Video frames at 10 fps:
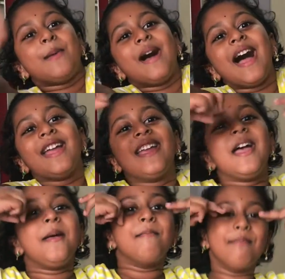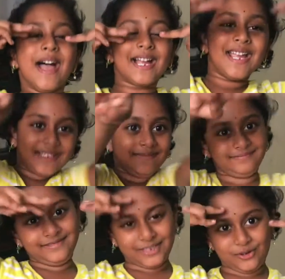Bye, guys.
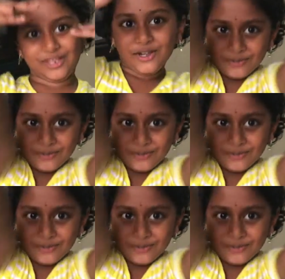See you later